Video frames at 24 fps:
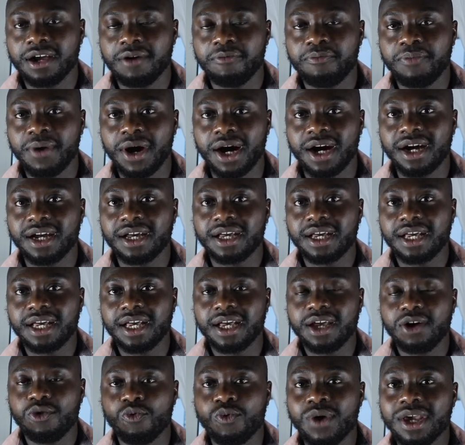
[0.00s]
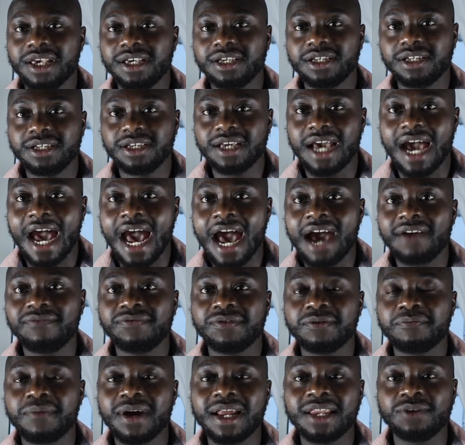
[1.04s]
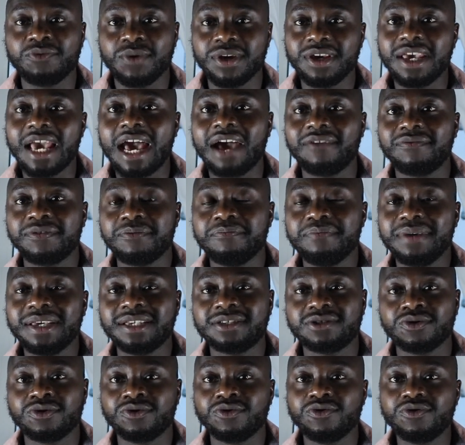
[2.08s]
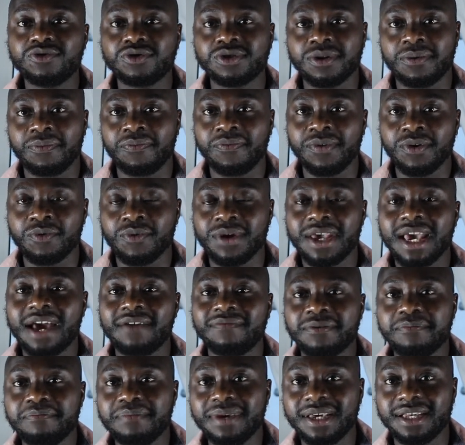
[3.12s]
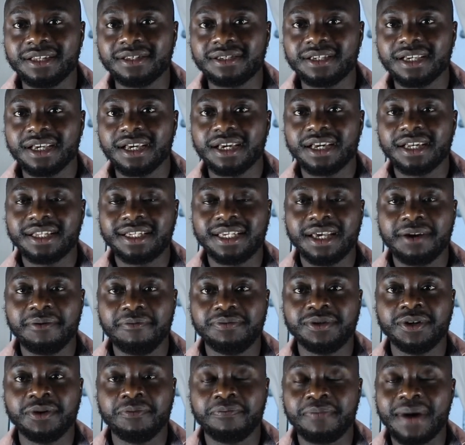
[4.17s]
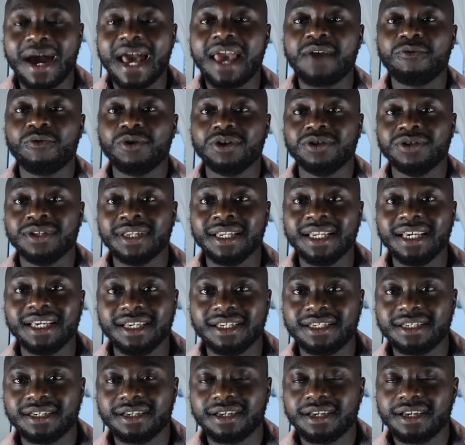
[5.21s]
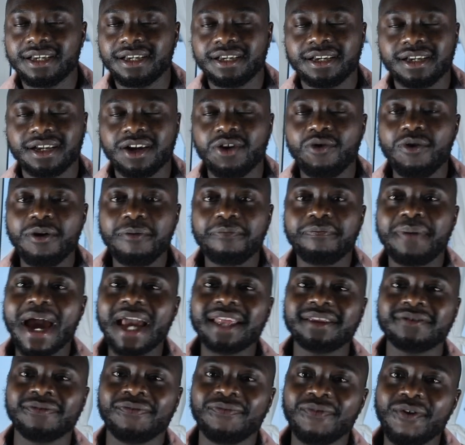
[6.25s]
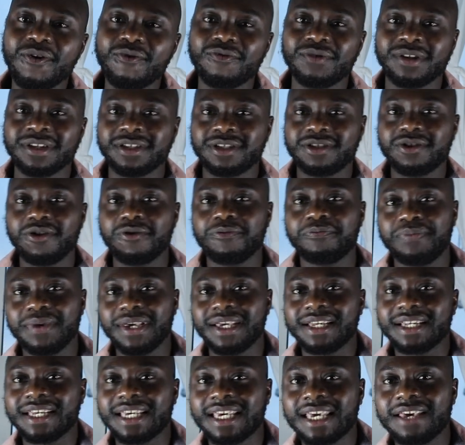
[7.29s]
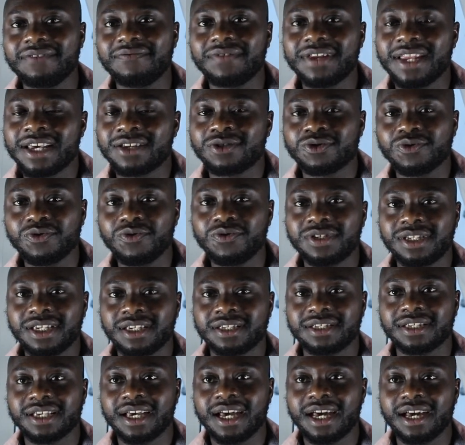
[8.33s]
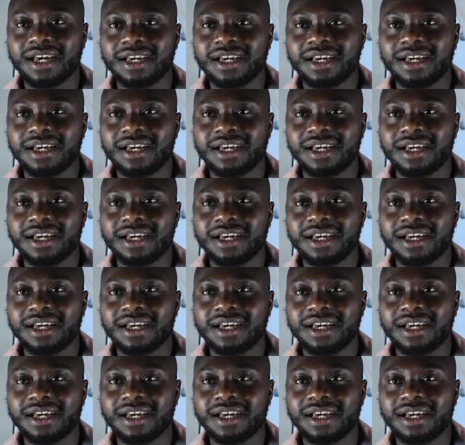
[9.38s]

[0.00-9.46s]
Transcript: But when you have the money, when you have the means to do something, when you have the means to buy what you need, go and buy the phone and stop giving excuses.